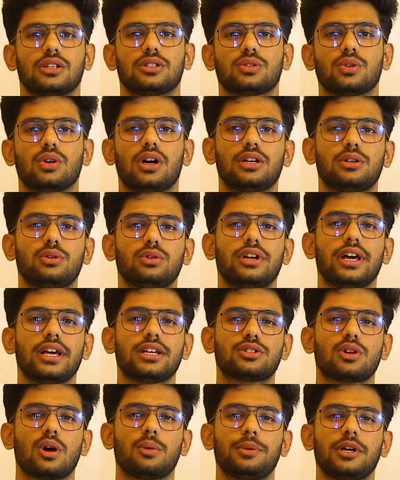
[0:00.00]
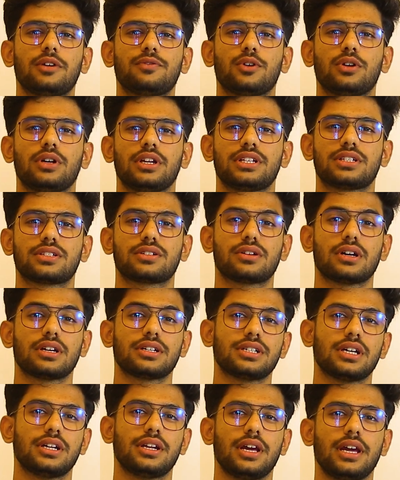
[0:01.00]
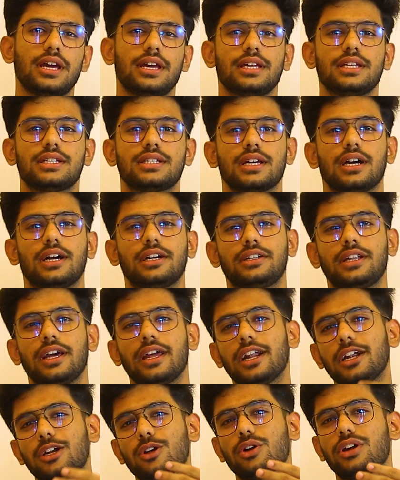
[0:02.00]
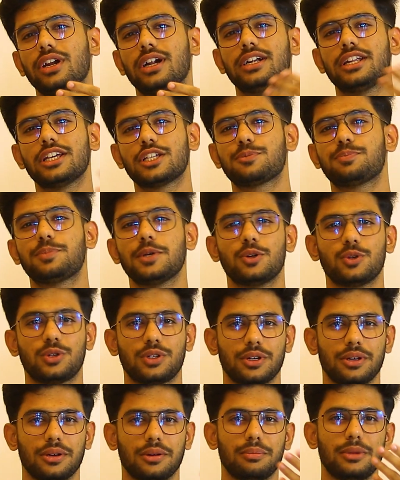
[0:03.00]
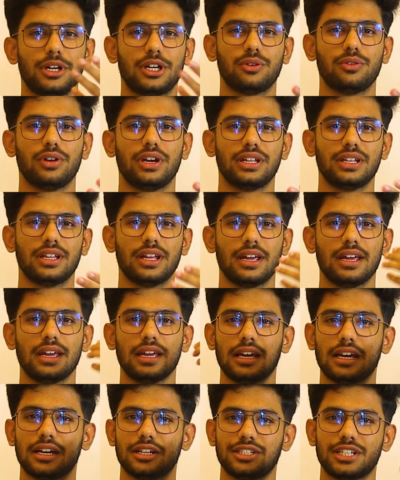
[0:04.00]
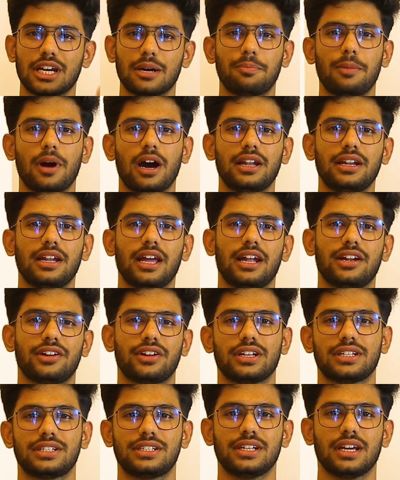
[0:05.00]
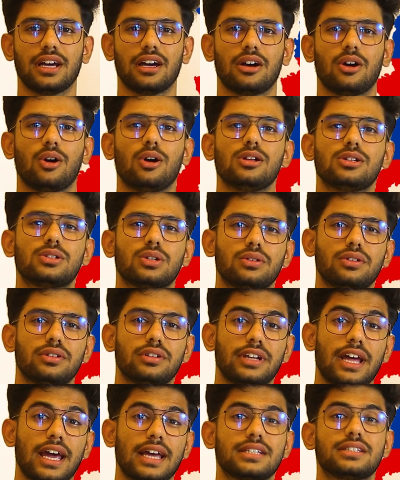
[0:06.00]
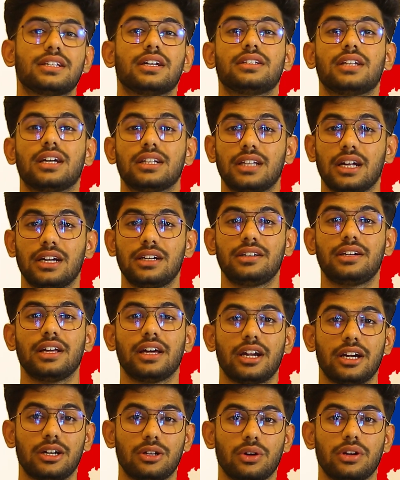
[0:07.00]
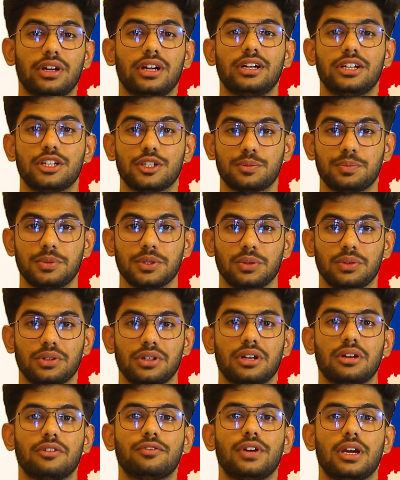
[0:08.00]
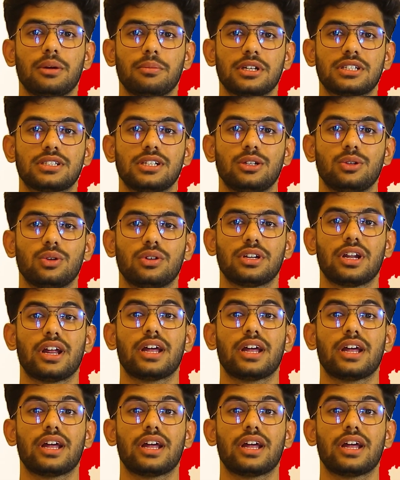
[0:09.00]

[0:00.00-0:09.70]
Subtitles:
So our today's topic for discussion is a territorial dispute between Japan and Russia, also known as the Northern Territorial Dispute, famously known